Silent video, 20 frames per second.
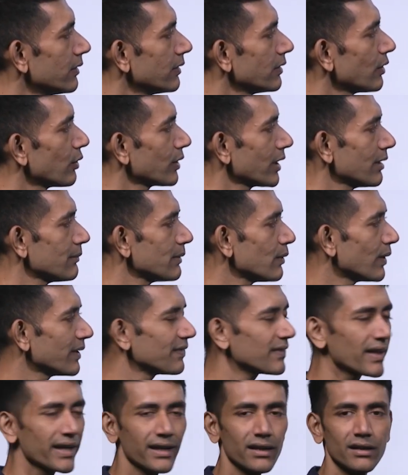Now tell me one
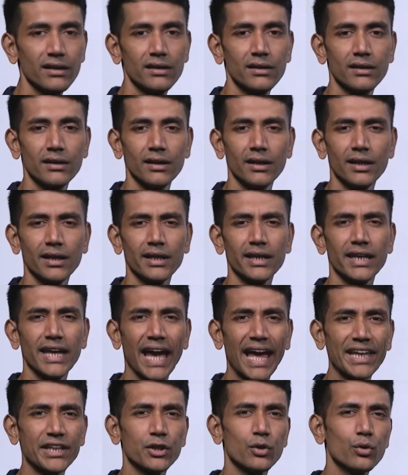thing,
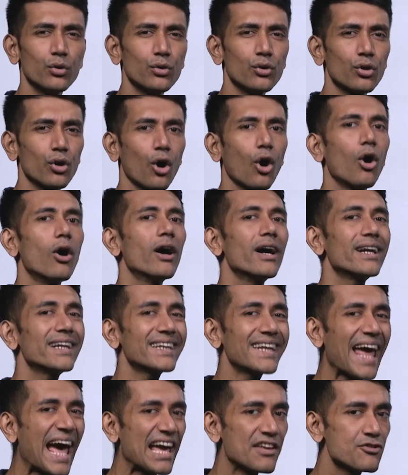can you draw a
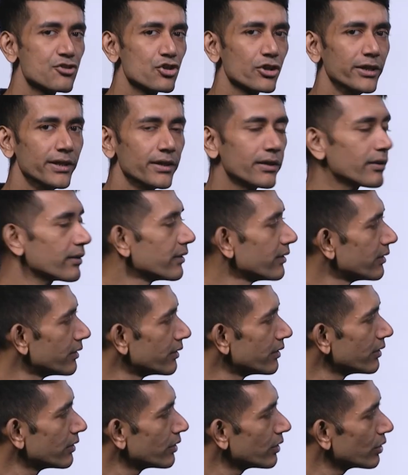tangent
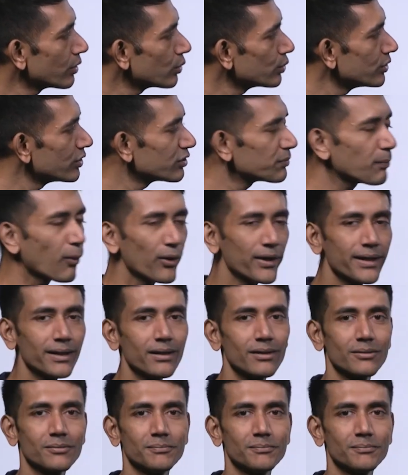to this point?